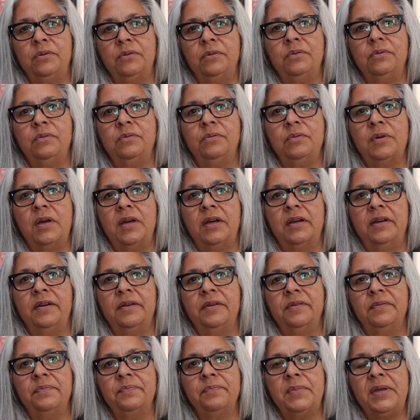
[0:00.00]
to
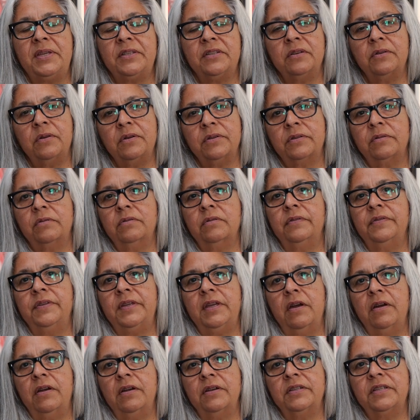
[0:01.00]
uh, Mason Gross School of
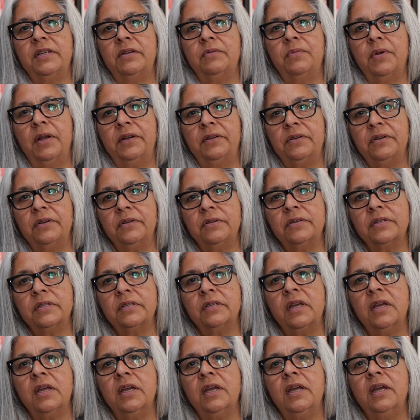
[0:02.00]
the Arts at
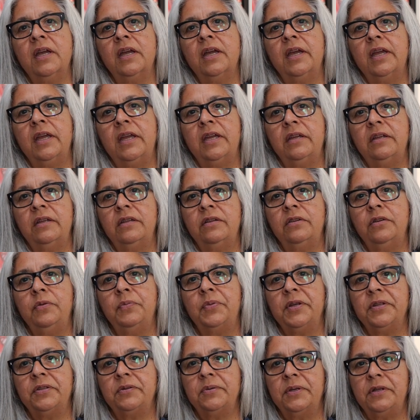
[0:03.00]
Rutgers in New
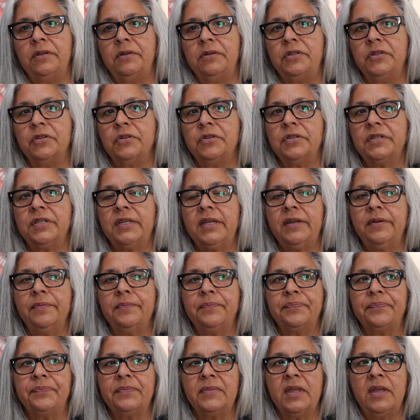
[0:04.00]
Brunswick, New Jersey,
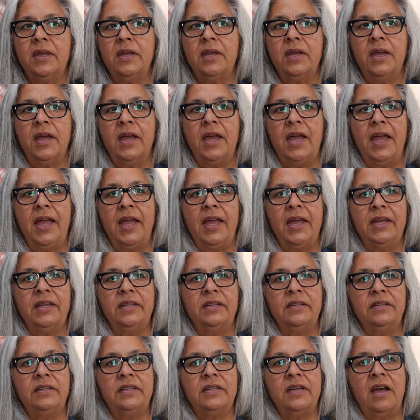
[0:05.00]

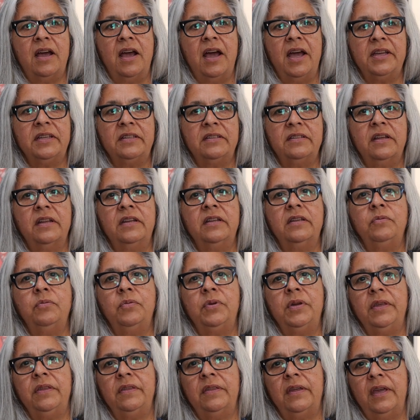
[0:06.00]
and I studied
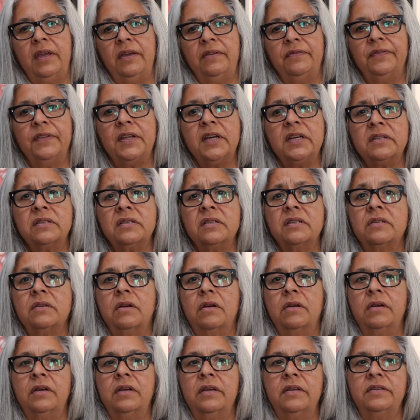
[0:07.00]
with a Fluxus
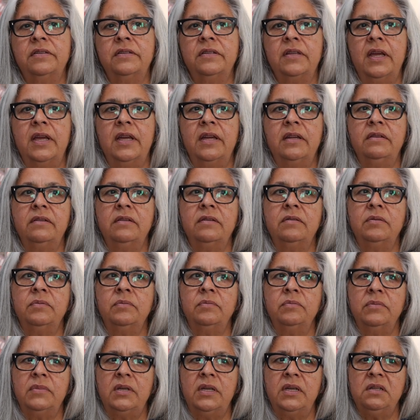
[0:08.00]
artist. And
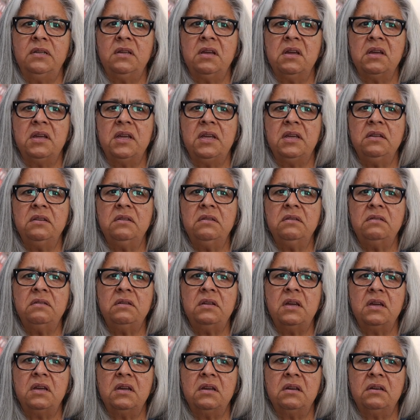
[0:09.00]
in
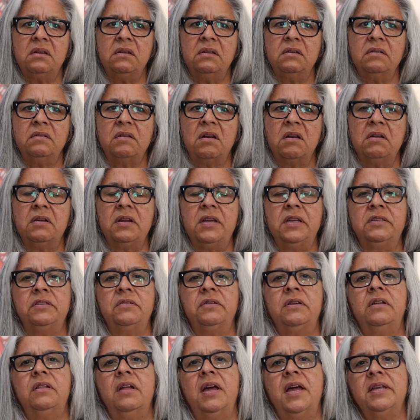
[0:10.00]
in uh, art
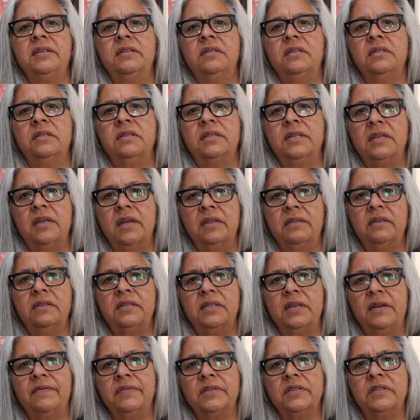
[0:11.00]
history class in, at the
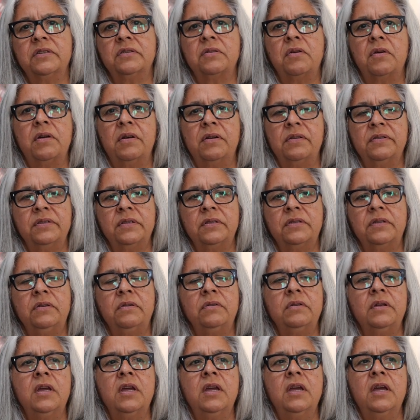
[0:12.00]
San Francisco Art
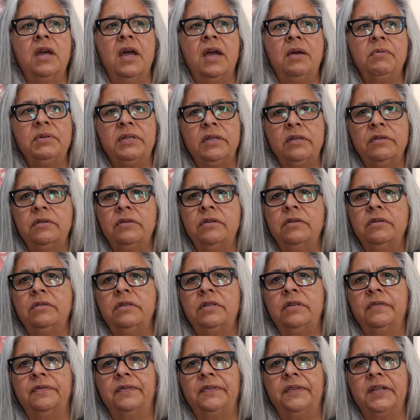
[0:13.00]
Institute, I was
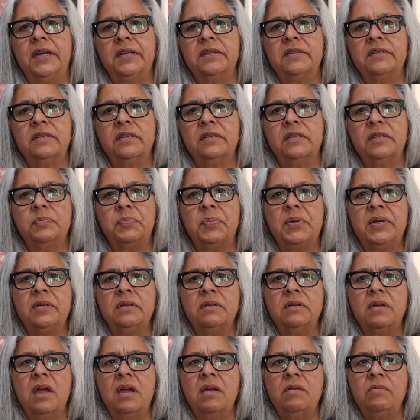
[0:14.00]
introduced to Fluxus,
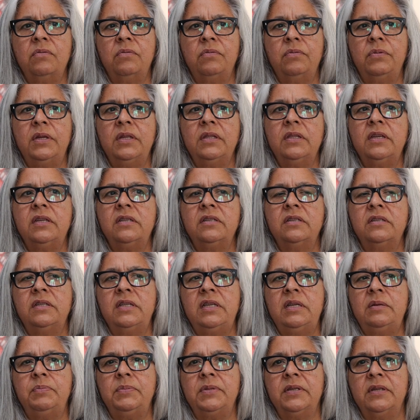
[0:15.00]
but not really
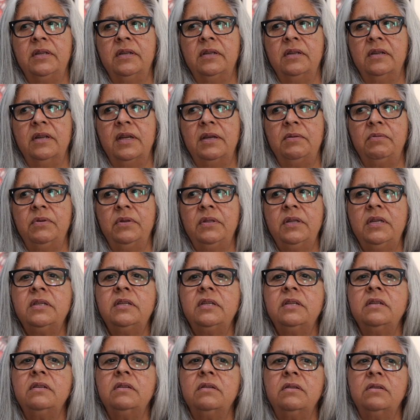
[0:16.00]
steeped in it, and I really
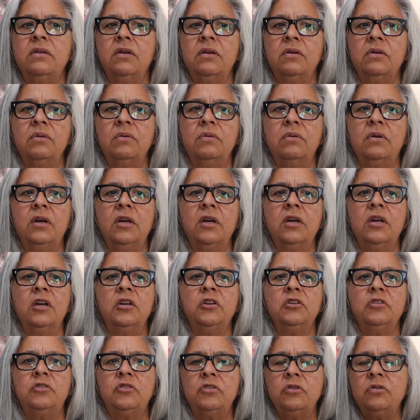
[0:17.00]
didn't know
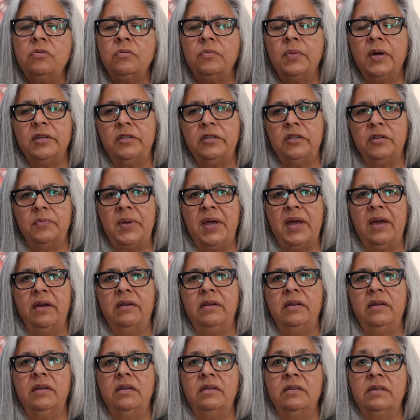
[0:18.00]
too much about
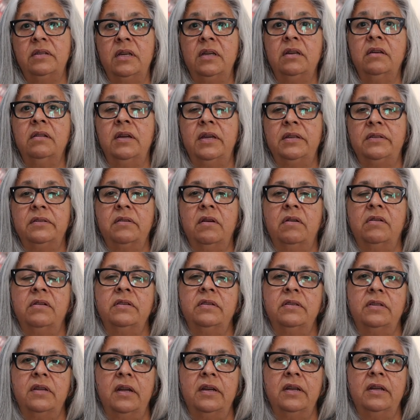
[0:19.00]
it until I
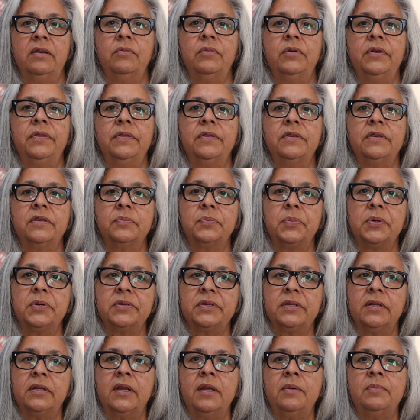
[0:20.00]
started studying with this
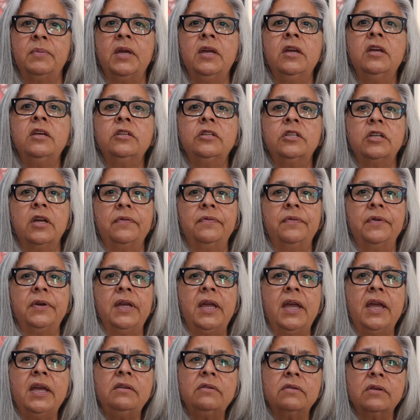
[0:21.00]
person named Geoffrey
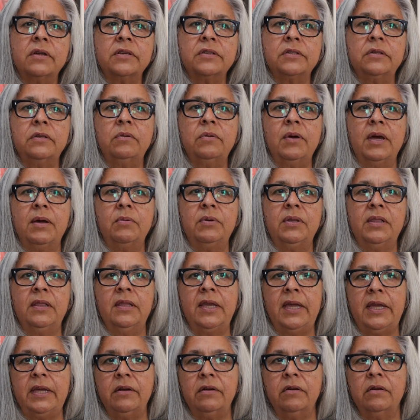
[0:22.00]
Hendricks, who I would
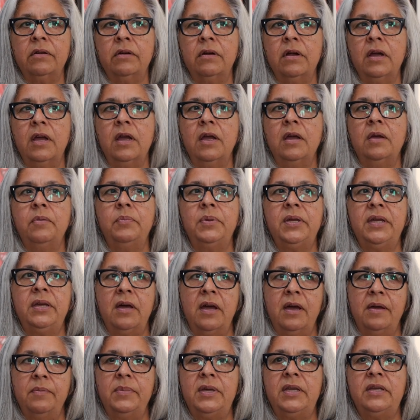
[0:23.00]
later
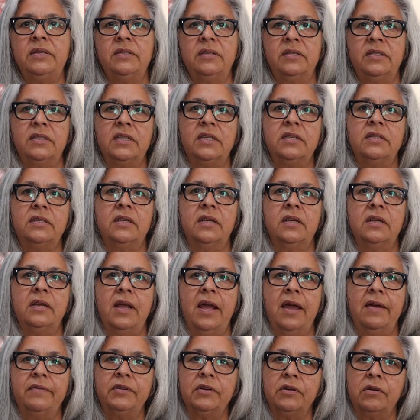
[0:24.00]
become his assistant
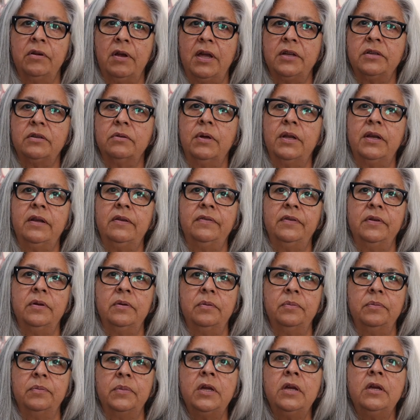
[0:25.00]
after graduating
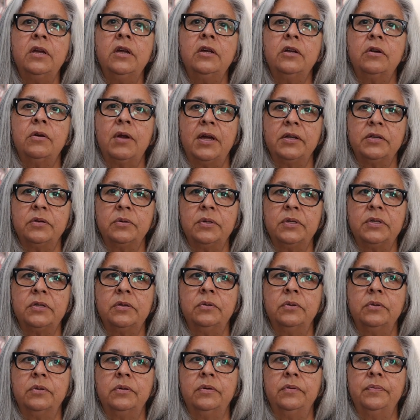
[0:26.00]
from graduate
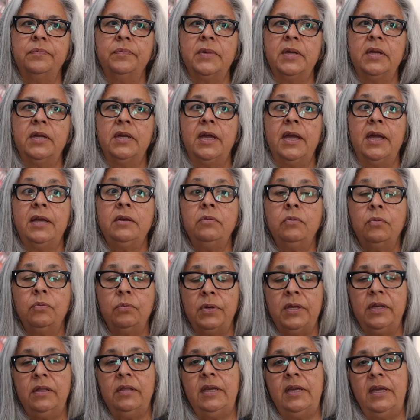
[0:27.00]
school and
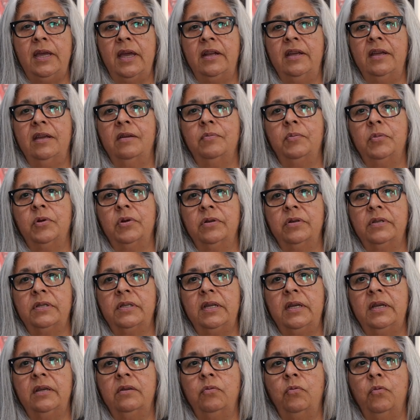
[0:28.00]
really getting
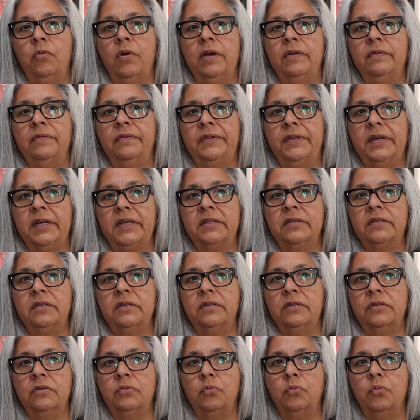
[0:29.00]
immersed in what
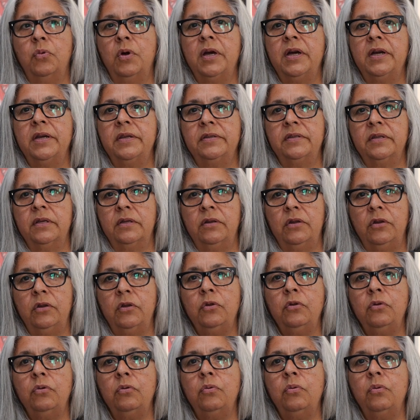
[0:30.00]
Fluxus was and
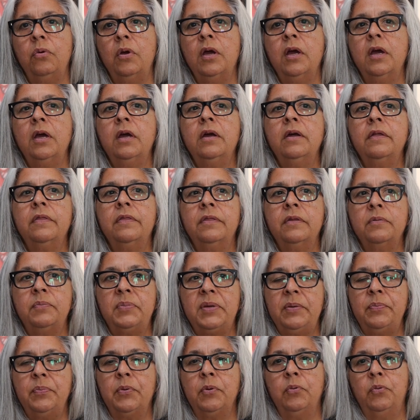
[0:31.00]
who the
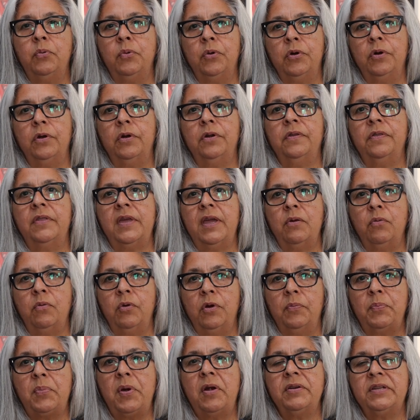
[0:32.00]
people were that
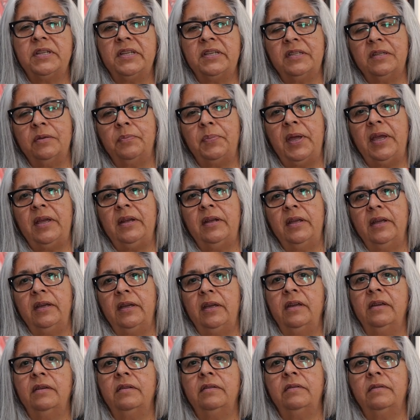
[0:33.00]
were participating
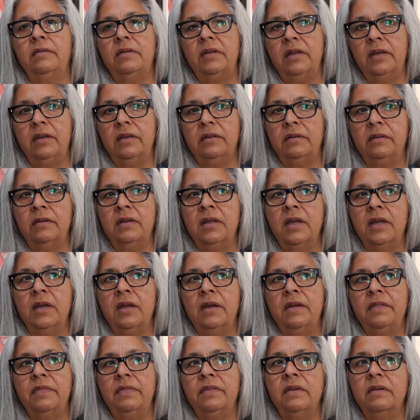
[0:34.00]
in, in
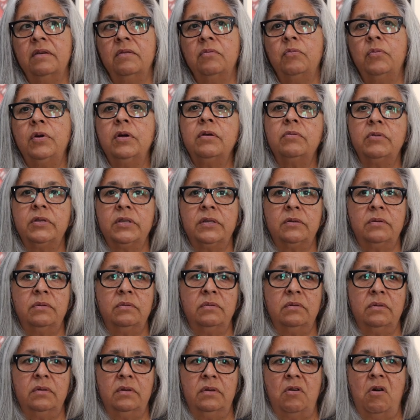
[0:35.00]
the, what
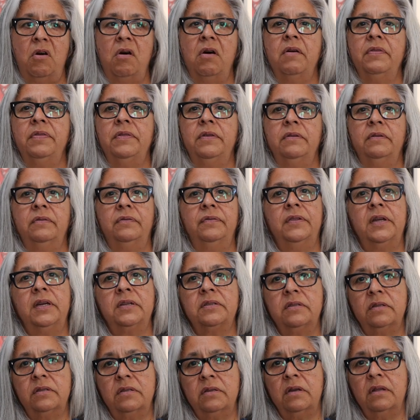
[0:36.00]
was called the
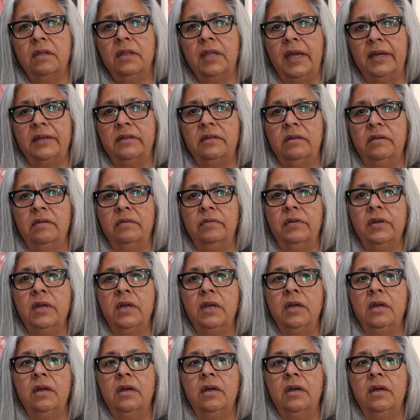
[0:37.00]
Fluxus Collective.